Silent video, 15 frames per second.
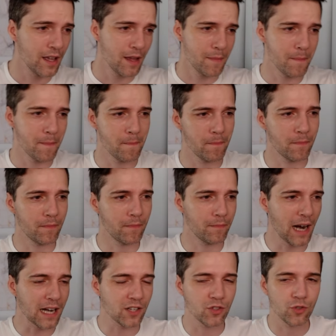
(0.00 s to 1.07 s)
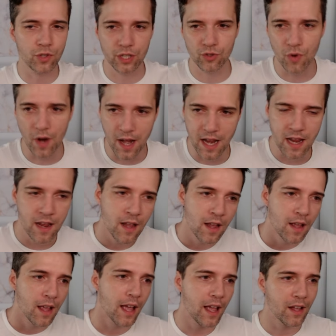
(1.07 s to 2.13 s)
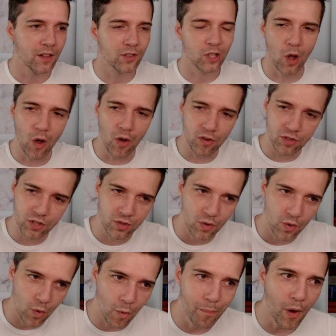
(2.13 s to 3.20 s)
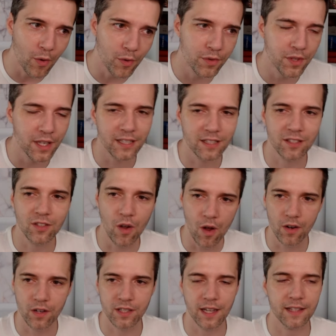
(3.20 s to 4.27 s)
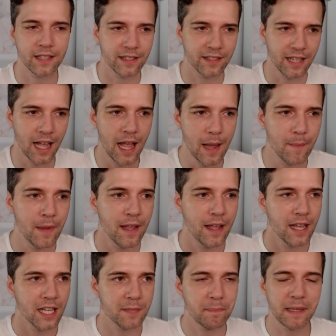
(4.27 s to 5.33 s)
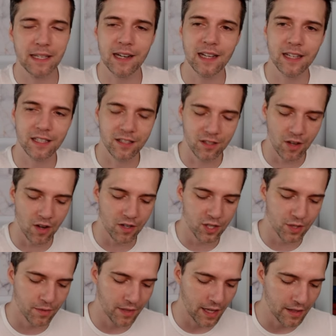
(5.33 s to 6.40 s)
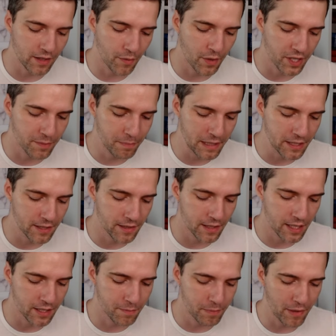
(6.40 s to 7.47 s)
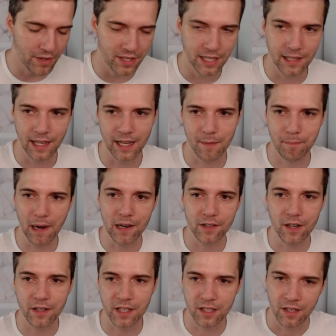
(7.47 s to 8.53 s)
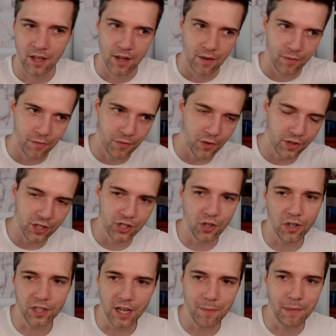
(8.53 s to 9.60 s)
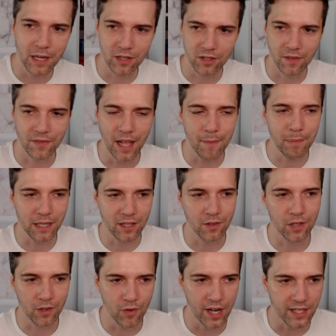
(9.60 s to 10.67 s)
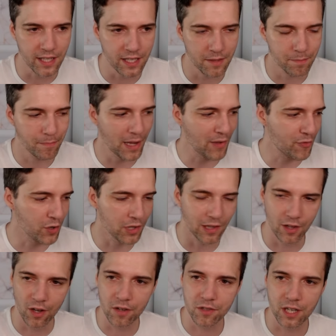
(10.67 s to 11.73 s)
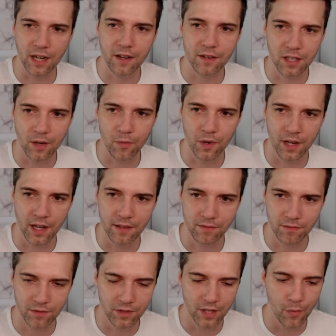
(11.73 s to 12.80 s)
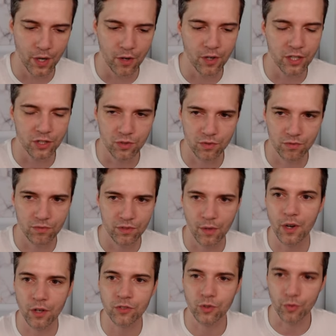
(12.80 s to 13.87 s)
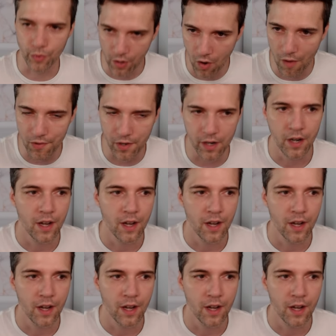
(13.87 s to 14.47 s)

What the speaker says: March 2020, and those who bought stocks at that time, especially stocks that they were experiencing like a bad earnings for the short term because of that particular crisis, but for the long term, they were going to recover.